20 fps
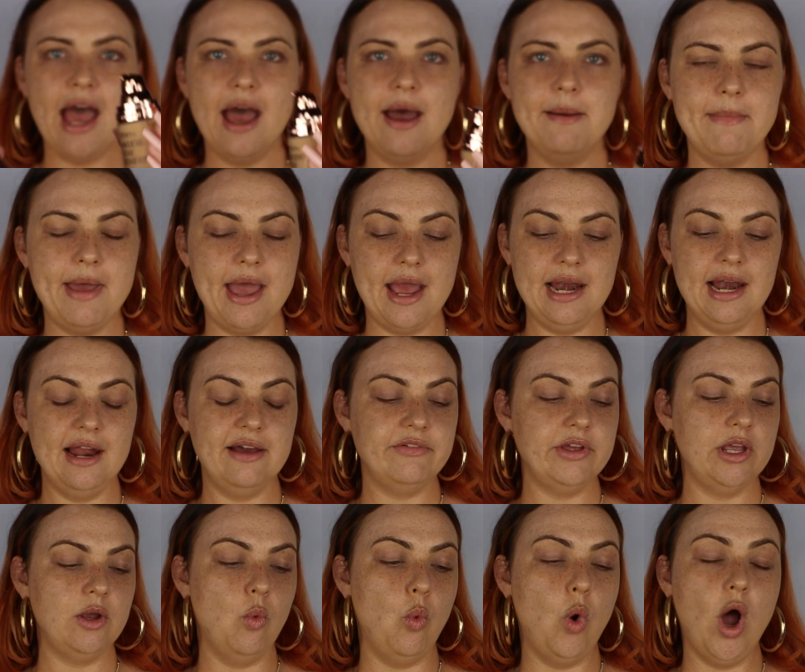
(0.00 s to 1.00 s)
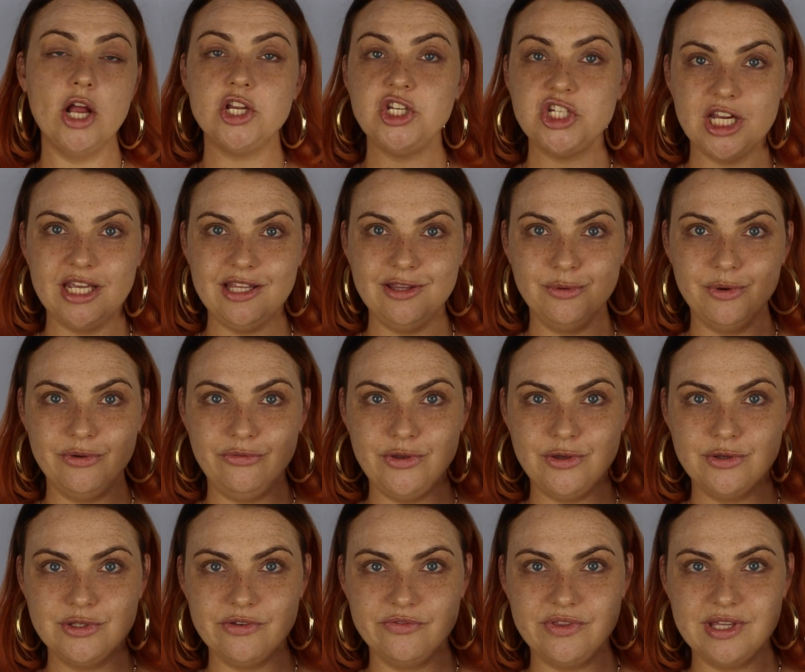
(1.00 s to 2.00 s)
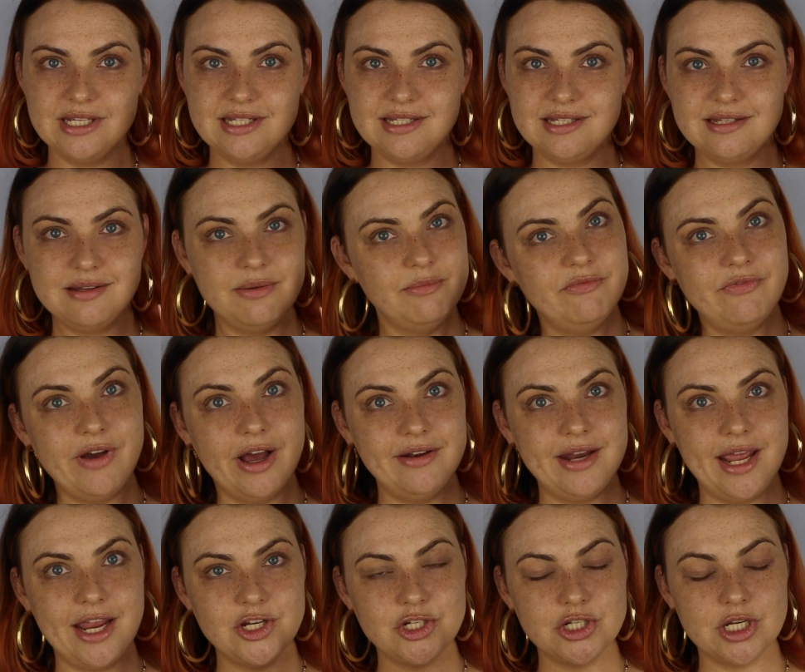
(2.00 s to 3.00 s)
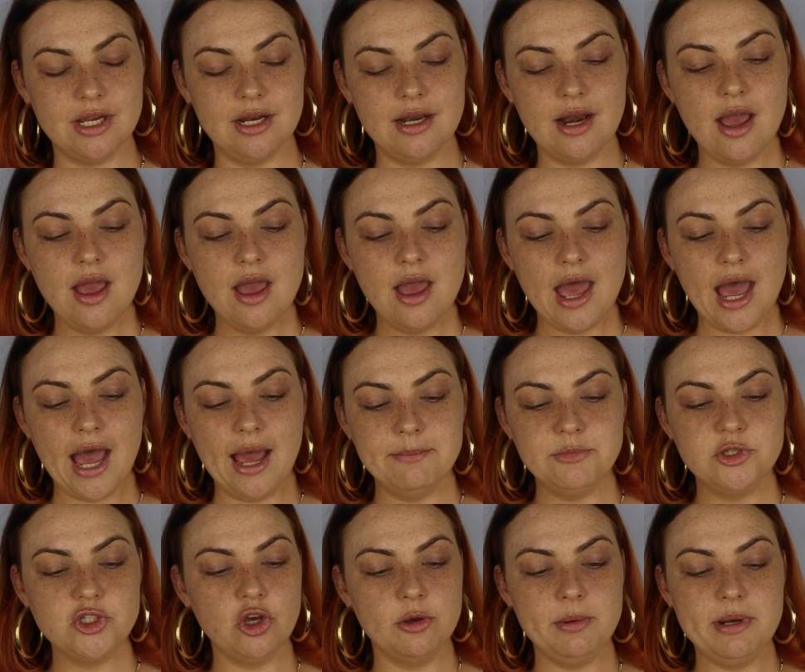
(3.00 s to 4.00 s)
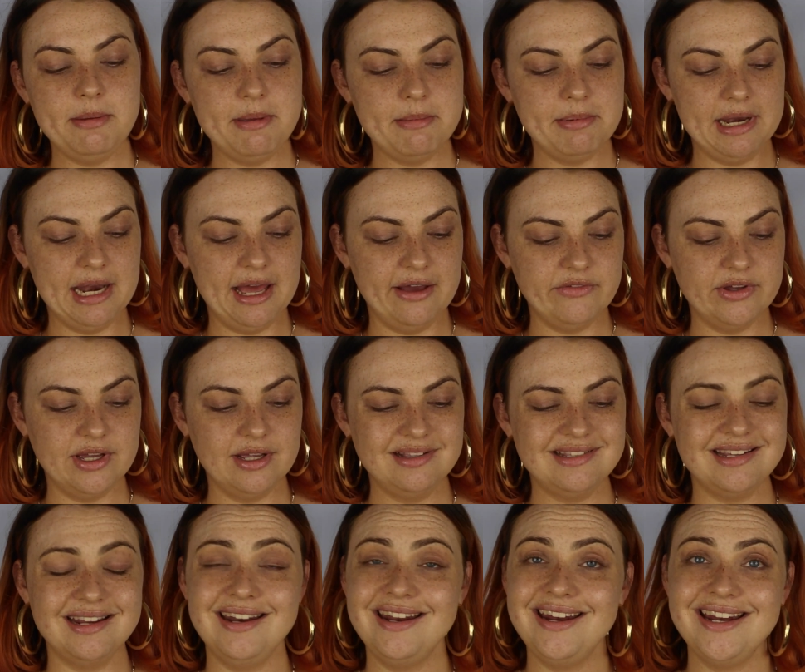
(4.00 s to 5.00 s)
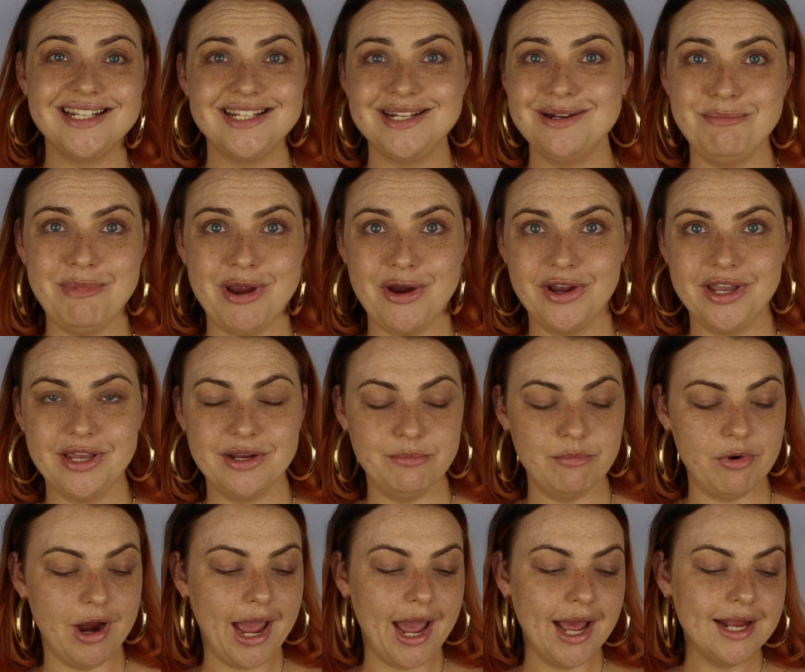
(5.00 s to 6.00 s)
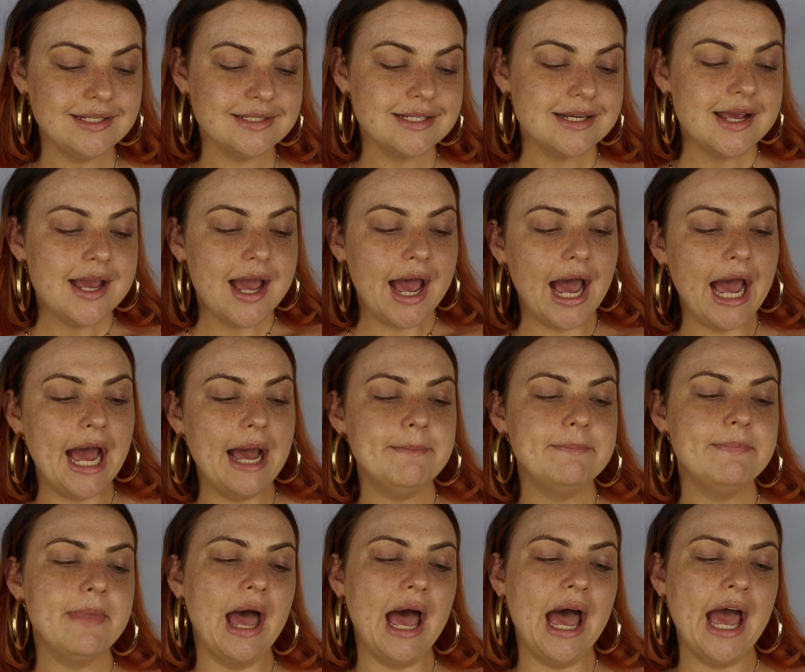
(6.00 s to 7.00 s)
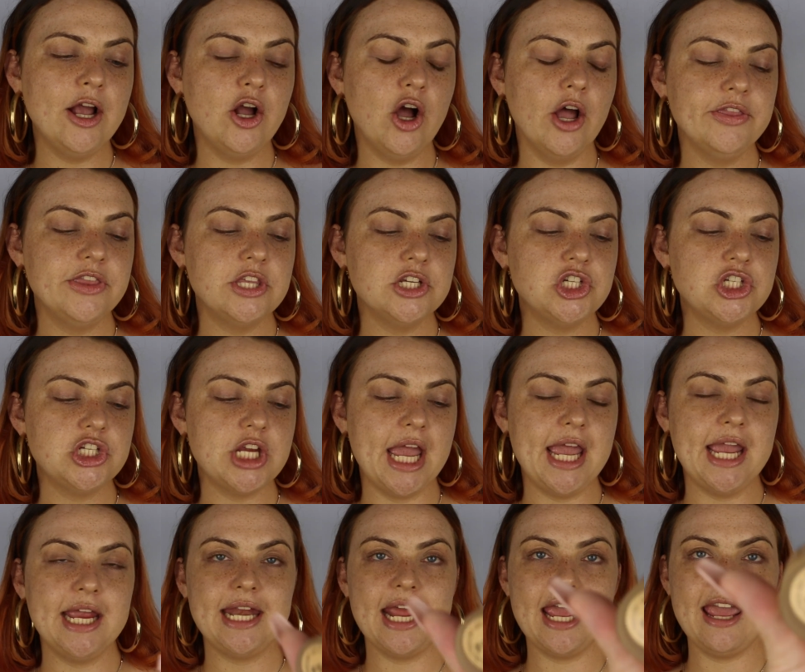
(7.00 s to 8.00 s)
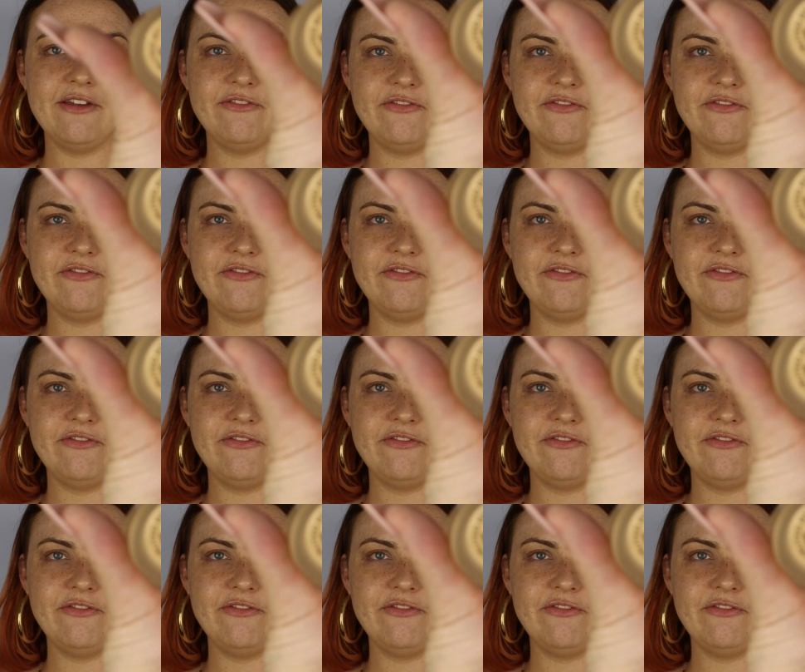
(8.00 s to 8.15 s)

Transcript: and loving watching the reviews of this foundation. So many people love it, and it is an American brand. I got the shade